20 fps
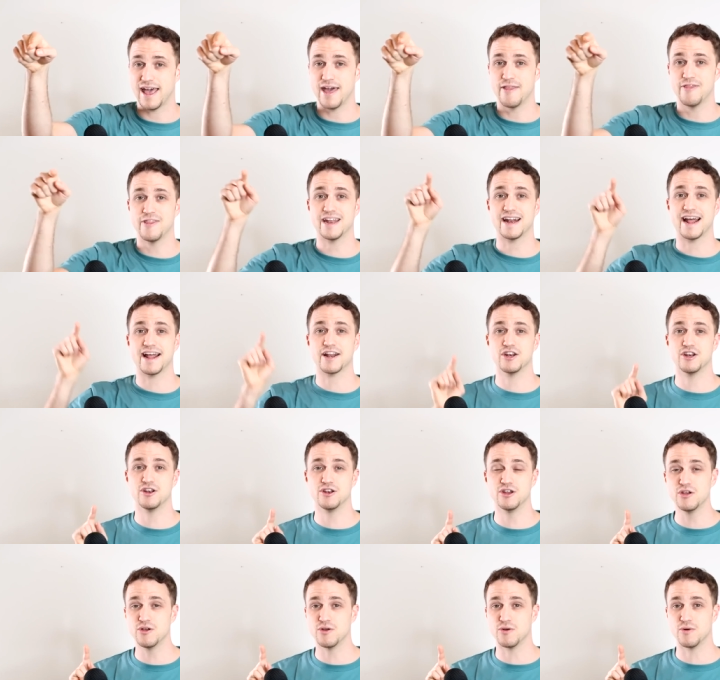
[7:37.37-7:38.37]
And then I
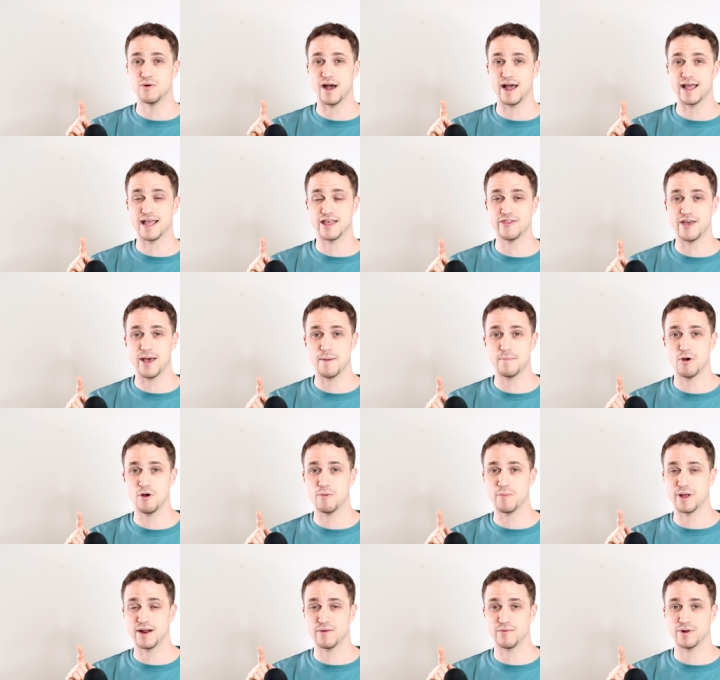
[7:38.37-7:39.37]
knew in that
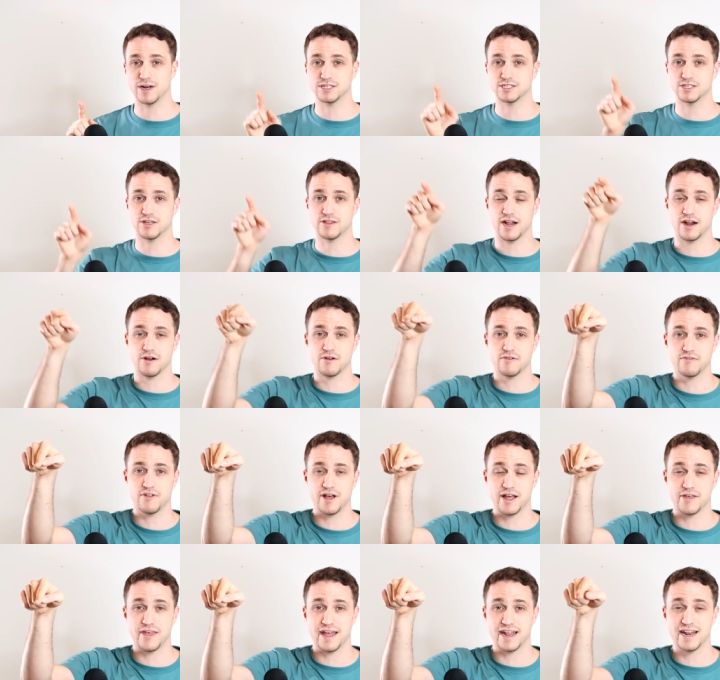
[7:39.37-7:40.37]
moment when I saw the arrow
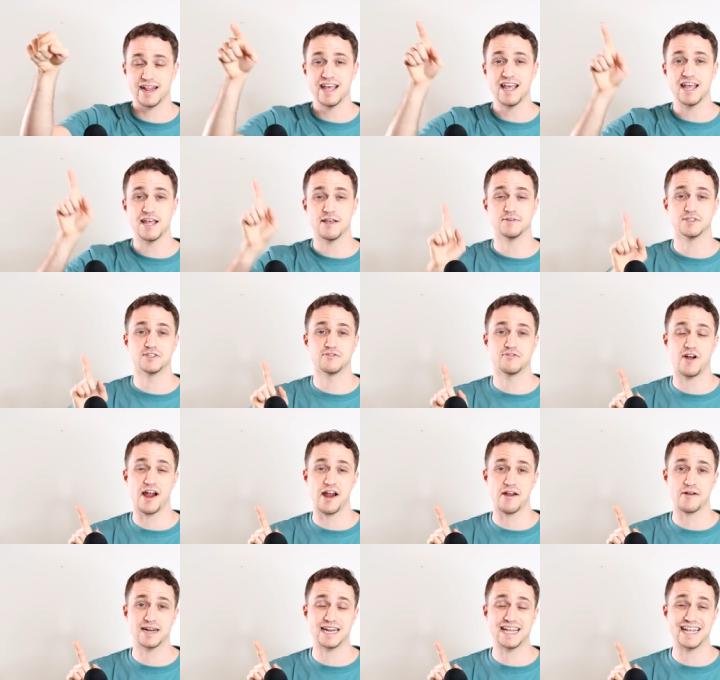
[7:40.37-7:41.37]
flying that he was
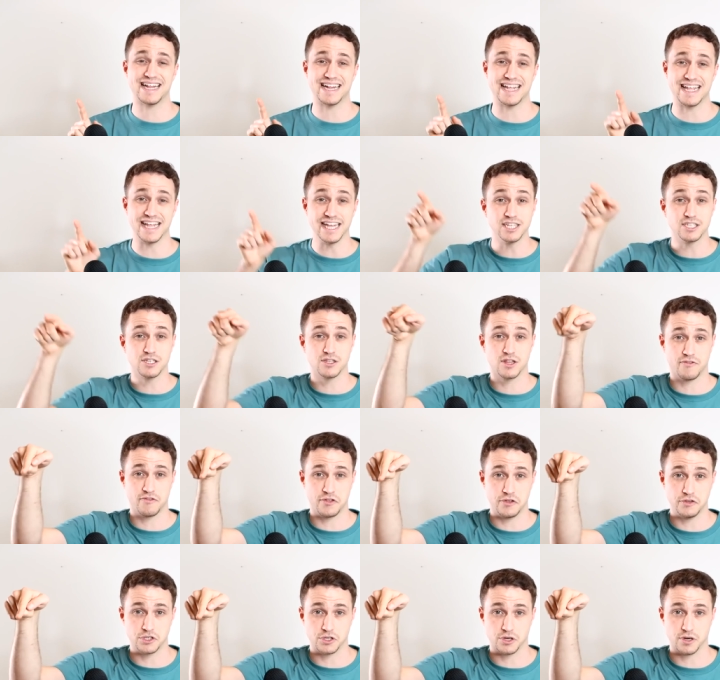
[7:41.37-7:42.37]
firing it into the
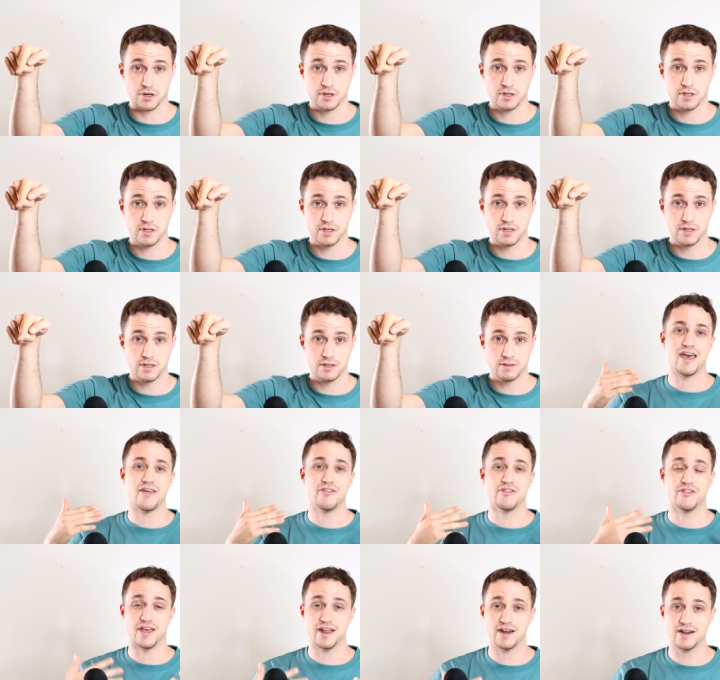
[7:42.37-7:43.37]
future.
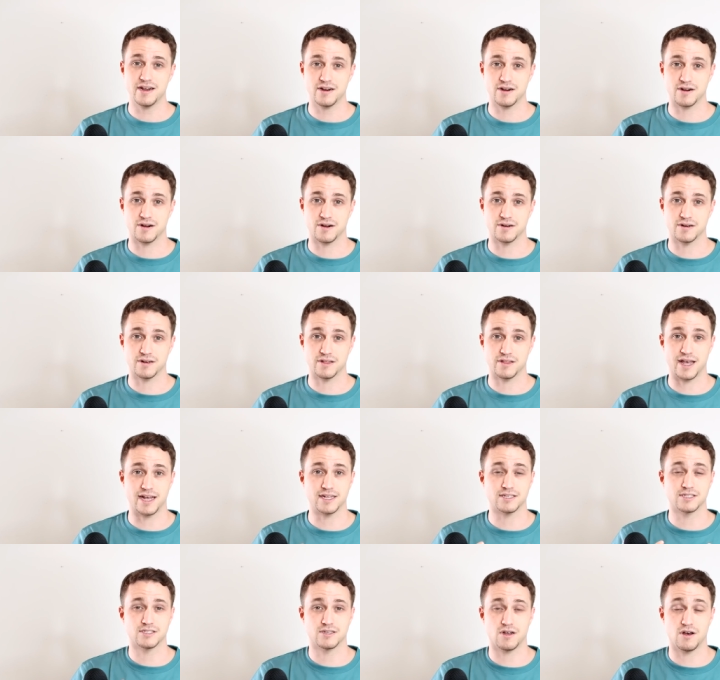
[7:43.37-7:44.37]
Then I heard
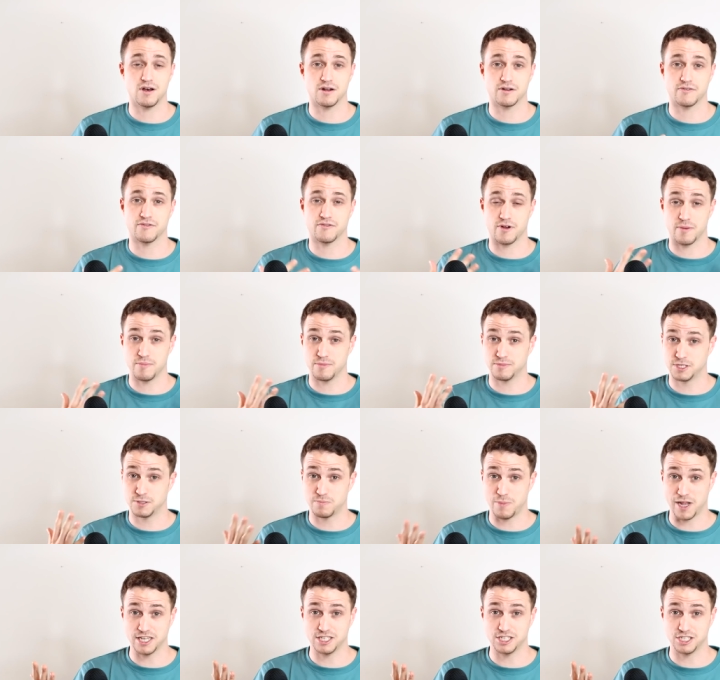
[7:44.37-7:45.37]
that song from
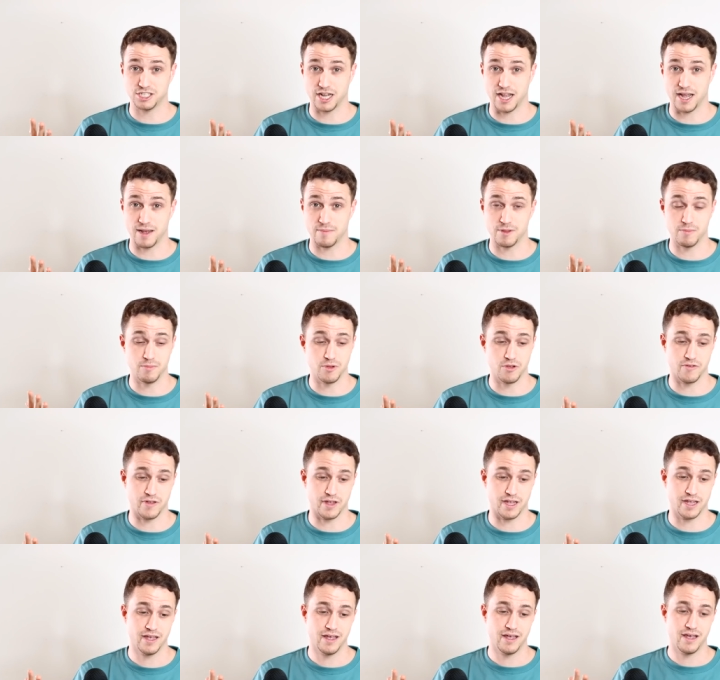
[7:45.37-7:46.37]
Space Jam, the
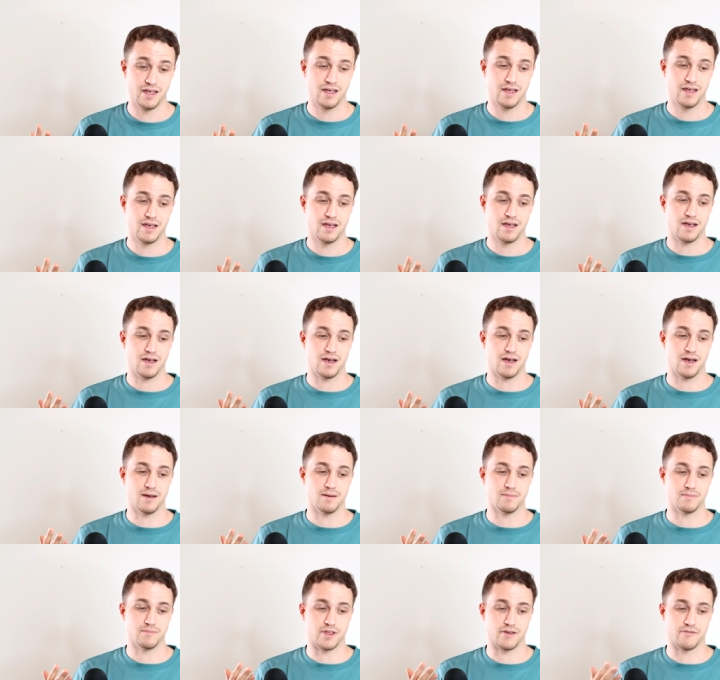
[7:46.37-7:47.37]
movie,
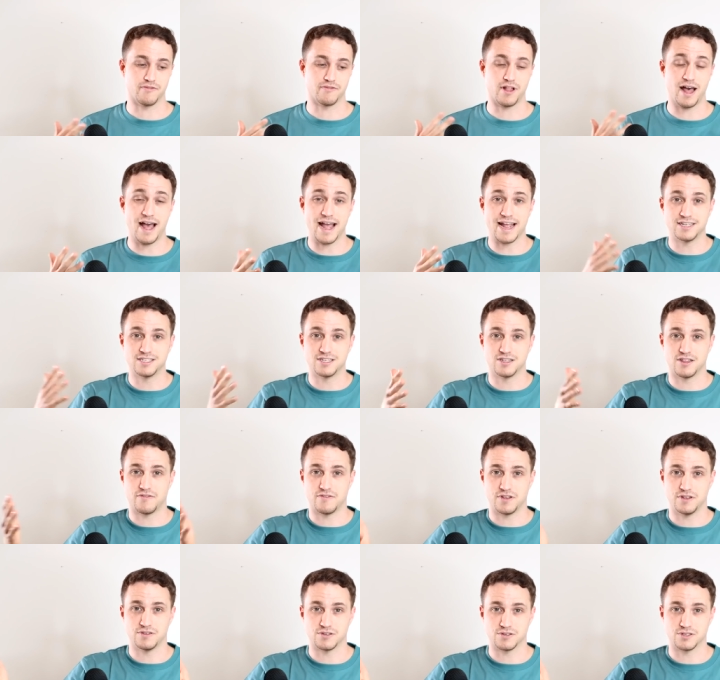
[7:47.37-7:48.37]
um, the Fly Into
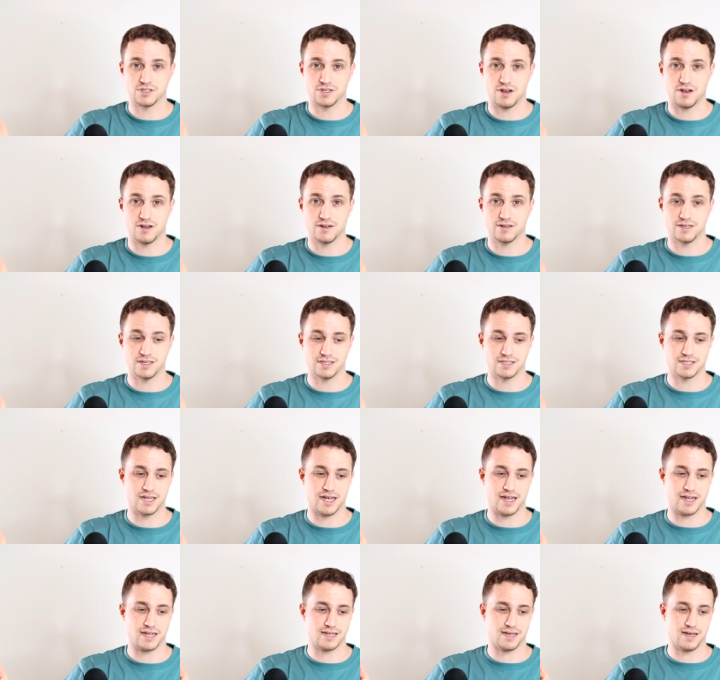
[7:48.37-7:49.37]
the Future song.
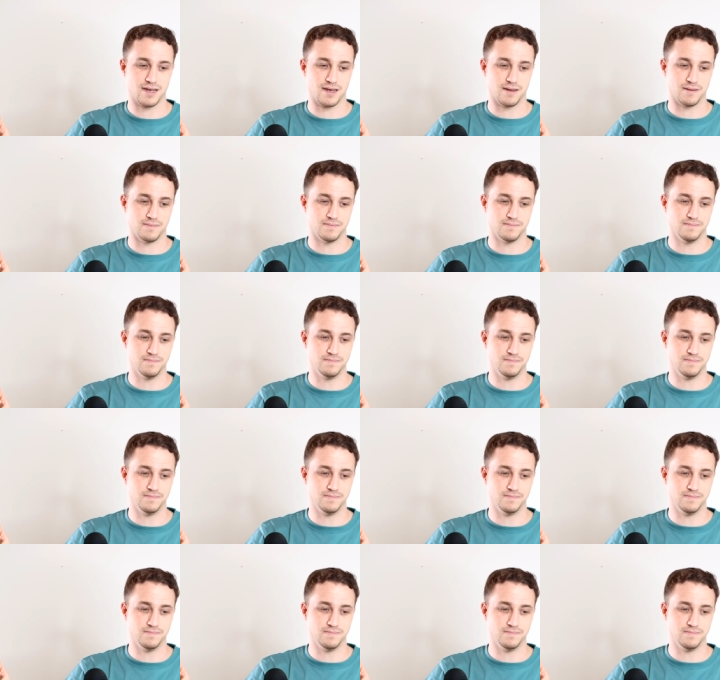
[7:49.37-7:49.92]
It's like, uh,